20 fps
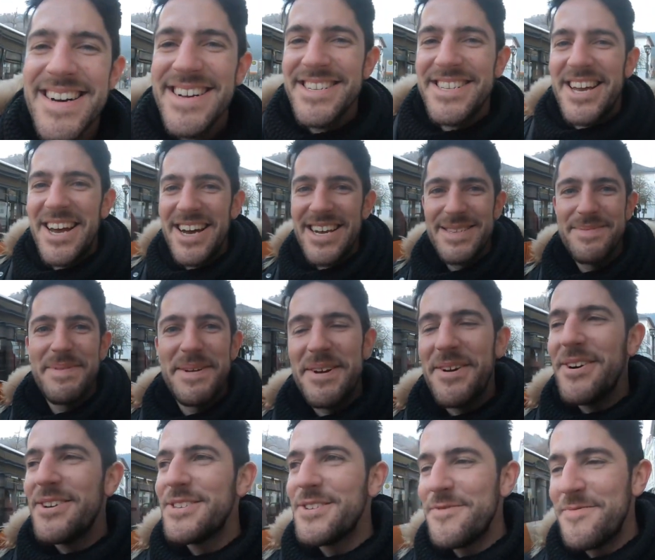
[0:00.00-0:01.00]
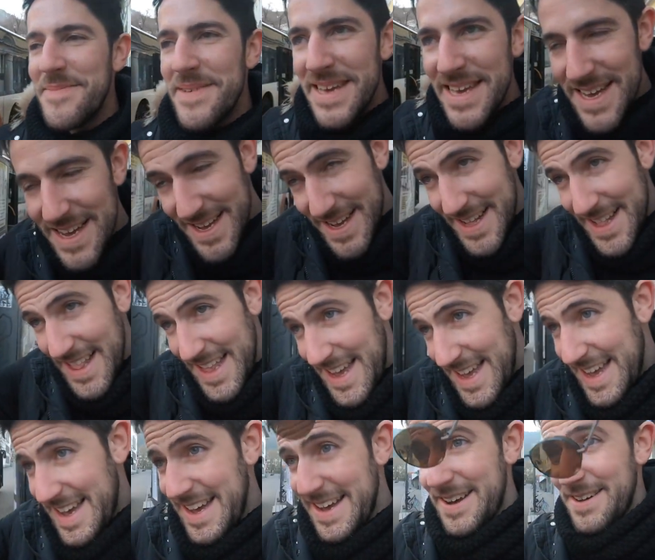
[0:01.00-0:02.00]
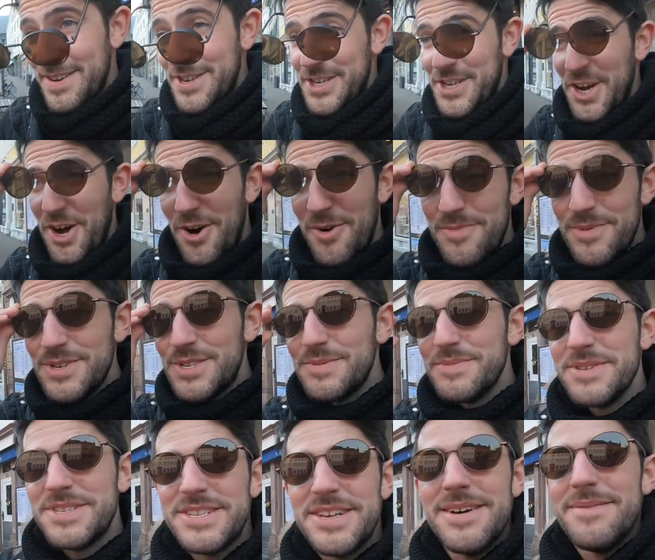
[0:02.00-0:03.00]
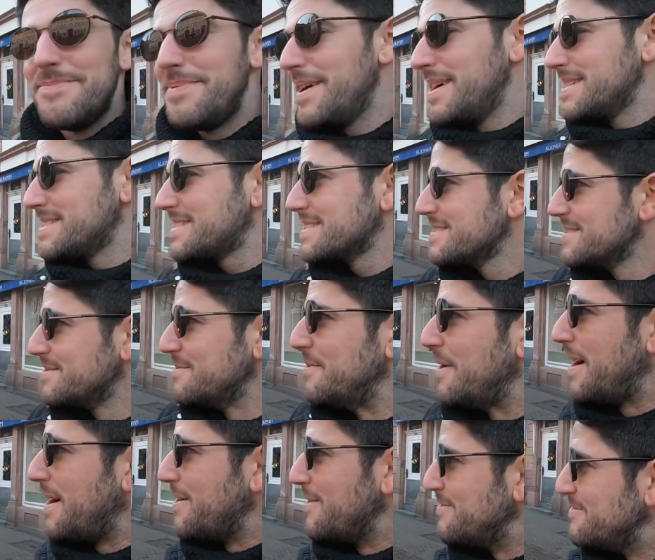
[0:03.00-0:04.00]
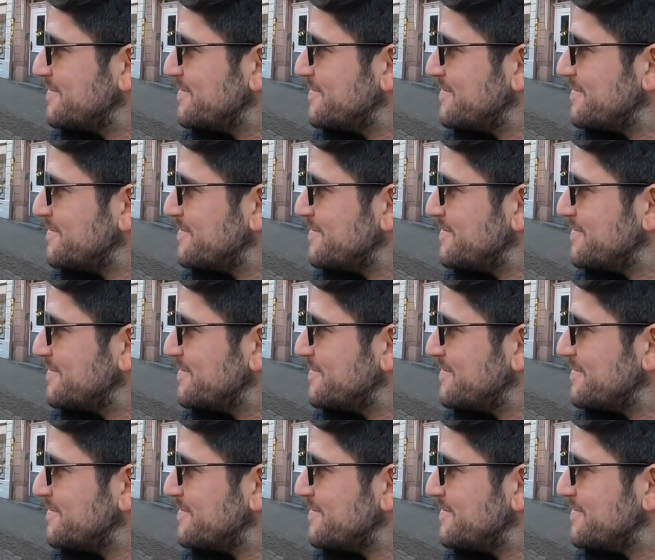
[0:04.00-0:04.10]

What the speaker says: Just because of me, she almost missed her bus. Wow.